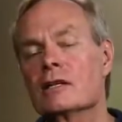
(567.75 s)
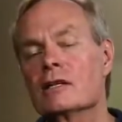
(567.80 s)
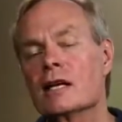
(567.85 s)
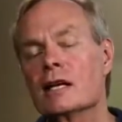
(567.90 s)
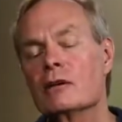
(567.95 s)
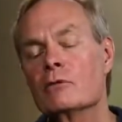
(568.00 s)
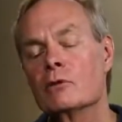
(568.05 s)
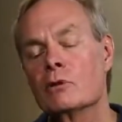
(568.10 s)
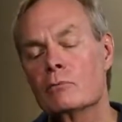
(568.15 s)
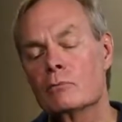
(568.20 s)

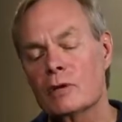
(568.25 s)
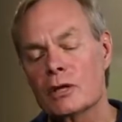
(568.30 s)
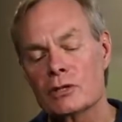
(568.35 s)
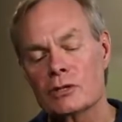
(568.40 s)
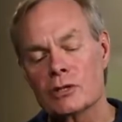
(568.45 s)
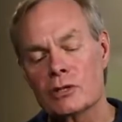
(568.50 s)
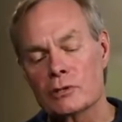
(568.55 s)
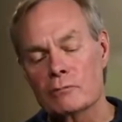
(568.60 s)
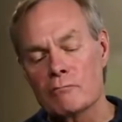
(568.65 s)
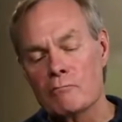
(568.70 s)
They will
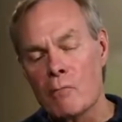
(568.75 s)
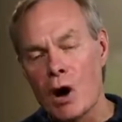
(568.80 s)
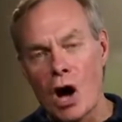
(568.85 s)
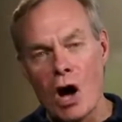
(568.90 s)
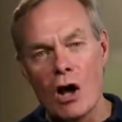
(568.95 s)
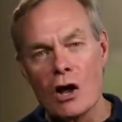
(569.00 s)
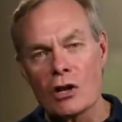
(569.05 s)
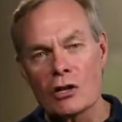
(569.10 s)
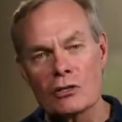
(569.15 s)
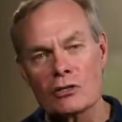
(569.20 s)
mention
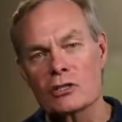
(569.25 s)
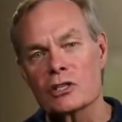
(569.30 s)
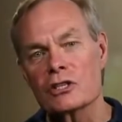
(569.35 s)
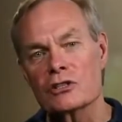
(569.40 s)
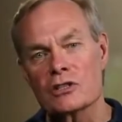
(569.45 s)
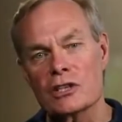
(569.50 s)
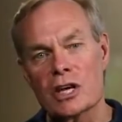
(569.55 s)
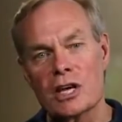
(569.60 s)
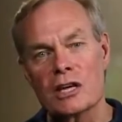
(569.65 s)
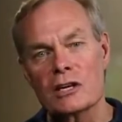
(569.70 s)
moths
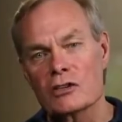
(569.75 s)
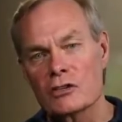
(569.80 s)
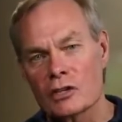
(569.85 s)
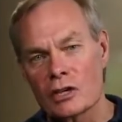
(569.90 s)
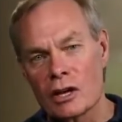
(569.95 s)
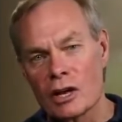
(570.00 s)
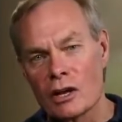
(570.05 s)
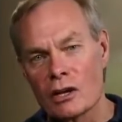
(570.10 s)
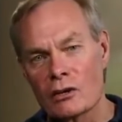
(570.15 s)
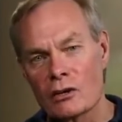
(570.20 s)
that change
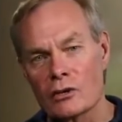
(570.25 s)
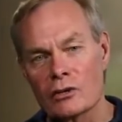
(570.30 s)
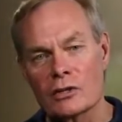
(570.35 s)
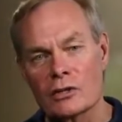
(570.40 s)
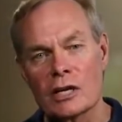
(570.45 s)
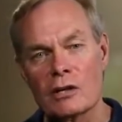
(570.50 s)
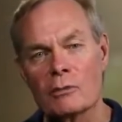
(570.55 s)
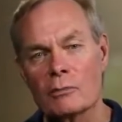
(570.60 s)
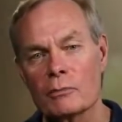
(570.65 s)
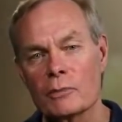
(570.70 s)
colors.
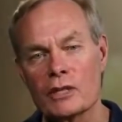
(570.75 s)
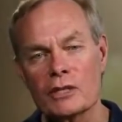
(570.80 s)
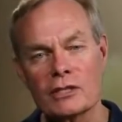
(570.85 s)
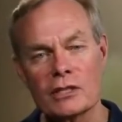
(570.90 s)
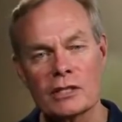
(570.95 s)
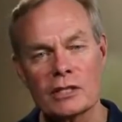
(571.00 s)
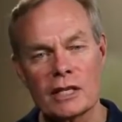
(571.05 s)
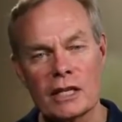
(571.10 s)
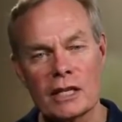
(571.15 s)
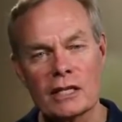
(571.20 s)
They will
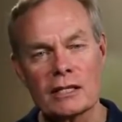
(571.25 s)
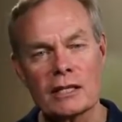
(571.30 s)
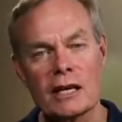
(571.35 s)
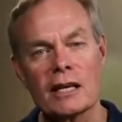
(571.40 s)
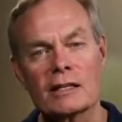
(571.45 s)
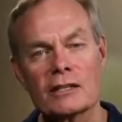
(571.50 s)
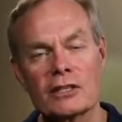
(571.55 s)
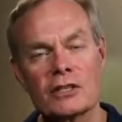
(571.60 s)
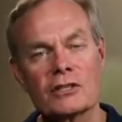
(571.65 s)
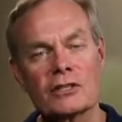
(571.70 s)
mention things
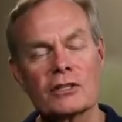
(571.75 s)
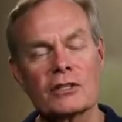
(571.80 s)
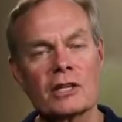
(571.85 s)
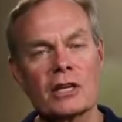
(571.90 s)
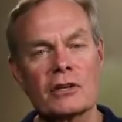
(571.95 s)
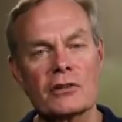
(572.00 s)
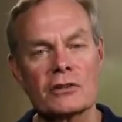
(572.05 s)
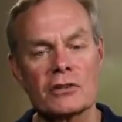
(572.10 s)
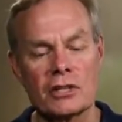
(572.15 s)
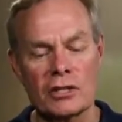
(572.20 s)
like this, and
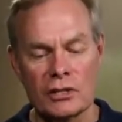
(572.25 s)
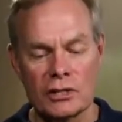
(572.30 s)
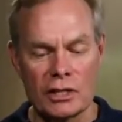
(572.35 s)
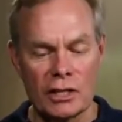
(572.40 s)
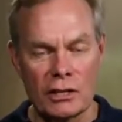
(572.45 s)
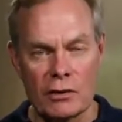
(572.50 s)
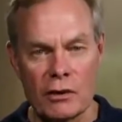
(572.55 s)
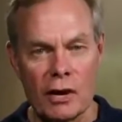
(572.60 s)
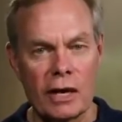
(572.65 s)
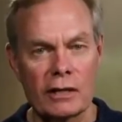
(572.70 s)
they'll say,
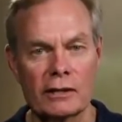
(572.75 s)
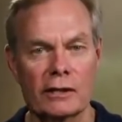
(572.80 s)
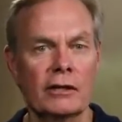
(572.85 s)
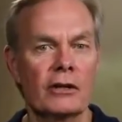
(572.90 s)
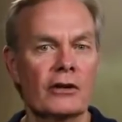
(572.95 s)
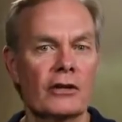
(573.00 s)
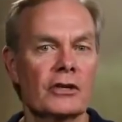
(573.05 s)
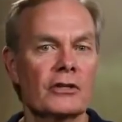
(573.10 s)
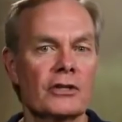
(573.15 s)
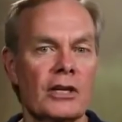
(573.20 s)
see, right
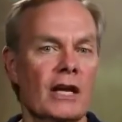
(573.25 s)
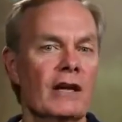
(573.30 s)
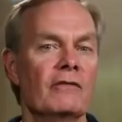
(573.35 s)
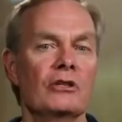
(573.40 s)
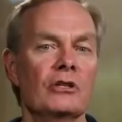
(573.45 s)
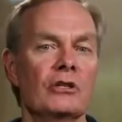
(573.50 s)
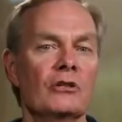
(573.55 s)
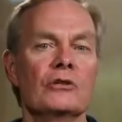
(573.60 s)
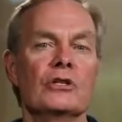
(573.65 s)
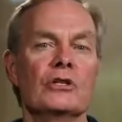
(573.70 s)
there is
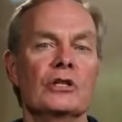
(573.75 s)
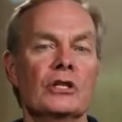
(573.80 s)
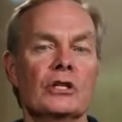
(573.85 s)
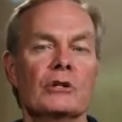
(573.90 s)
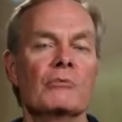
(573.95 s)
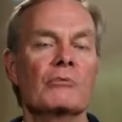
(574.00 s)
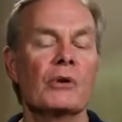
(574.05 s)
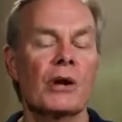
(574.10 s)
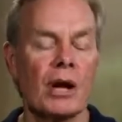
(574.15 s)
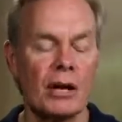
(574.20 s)
evolution
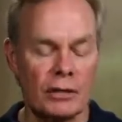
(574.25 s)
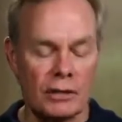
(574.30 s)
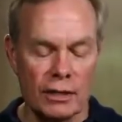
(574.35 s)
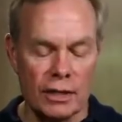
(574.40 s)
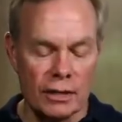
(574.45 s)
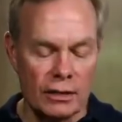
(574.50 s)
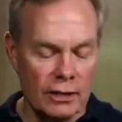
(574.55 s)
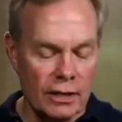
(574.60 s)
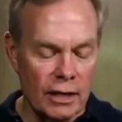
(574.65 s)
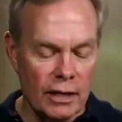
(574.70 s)
in
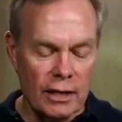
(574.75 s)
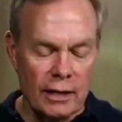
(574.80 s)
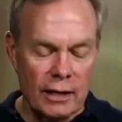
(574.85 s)
process.